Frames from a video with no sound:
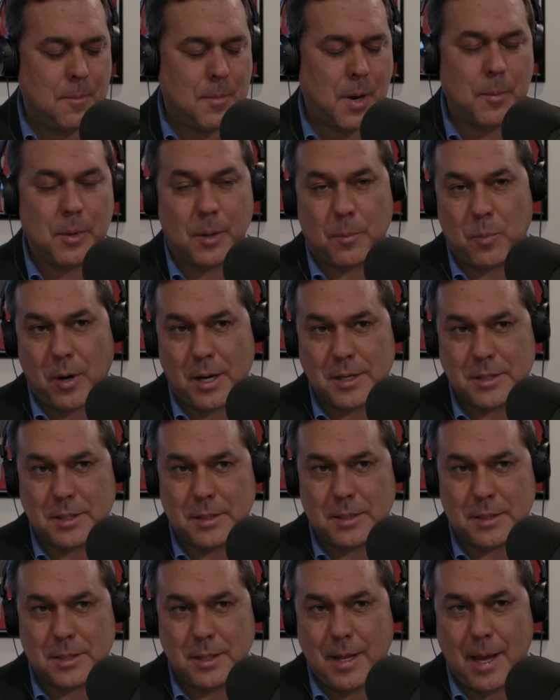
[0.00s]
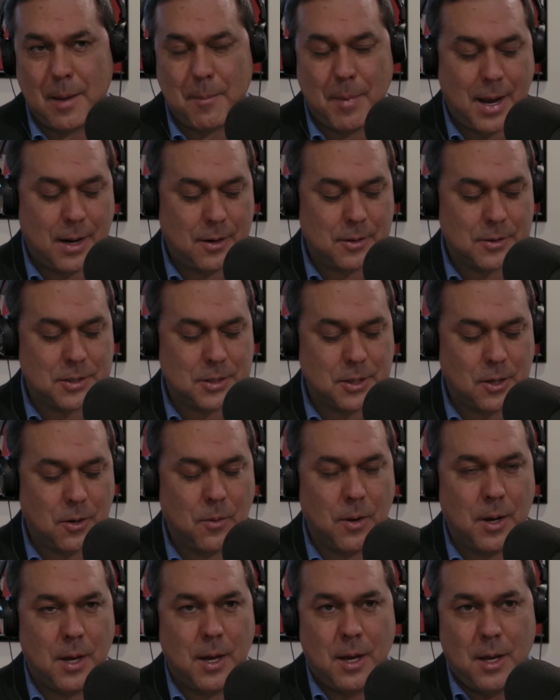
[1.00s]
public presence in that manner.
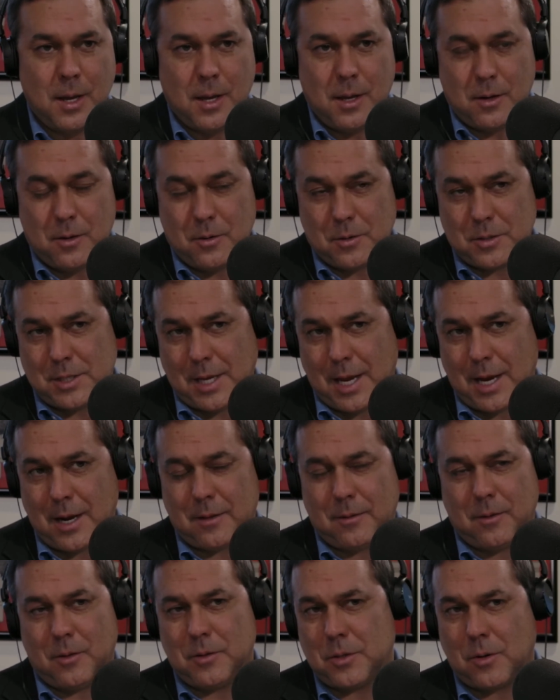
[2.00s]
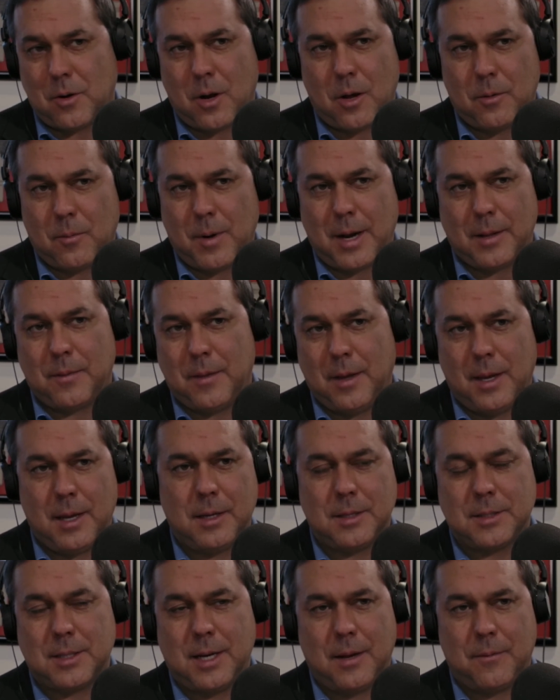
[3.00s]
So you're saying those are all the right
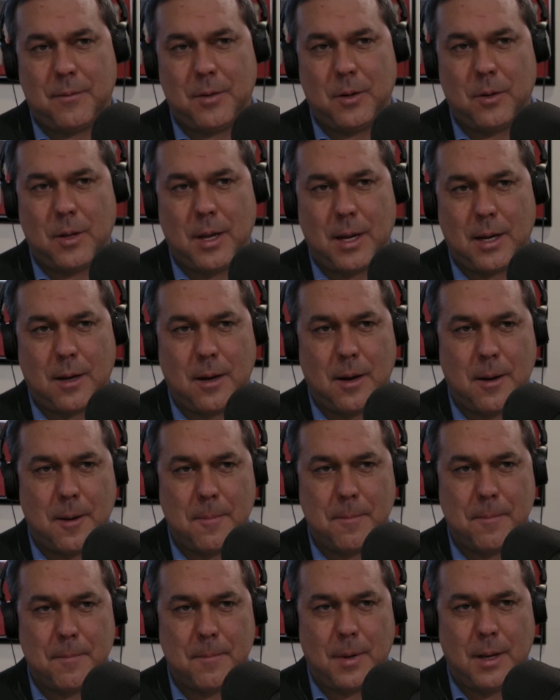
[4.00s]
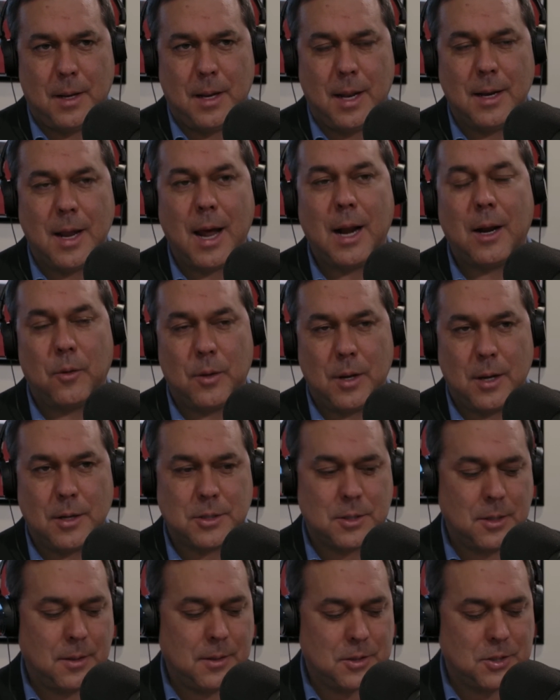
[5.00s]
things. And I feel like, and then not only
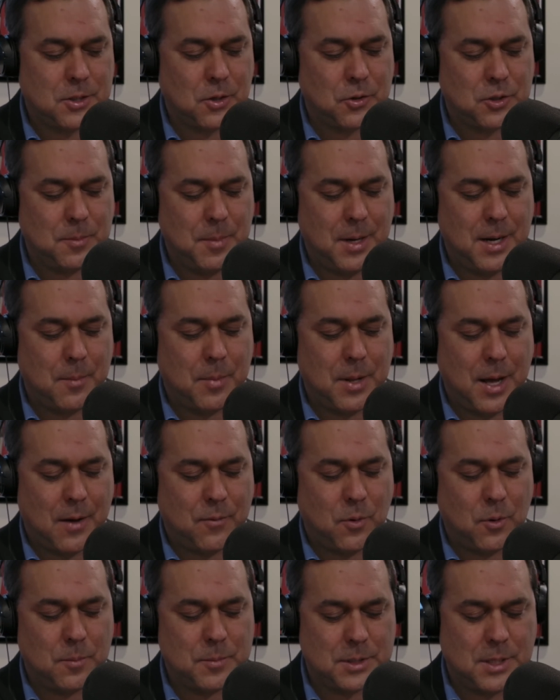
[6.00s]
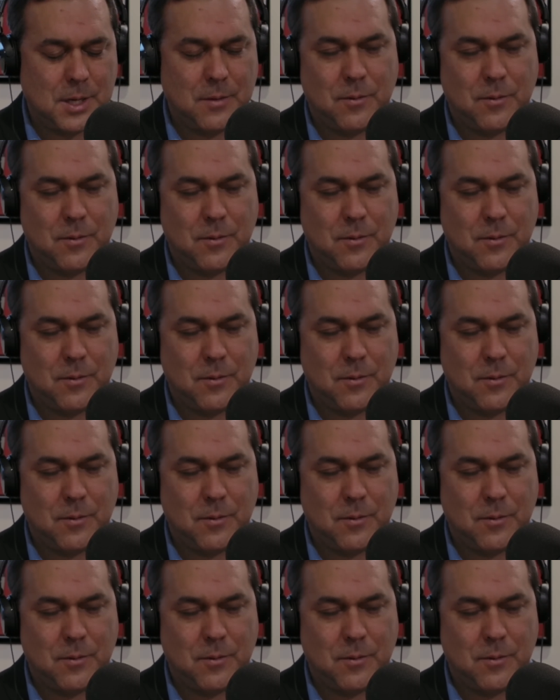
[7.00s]
else on the social media platforms,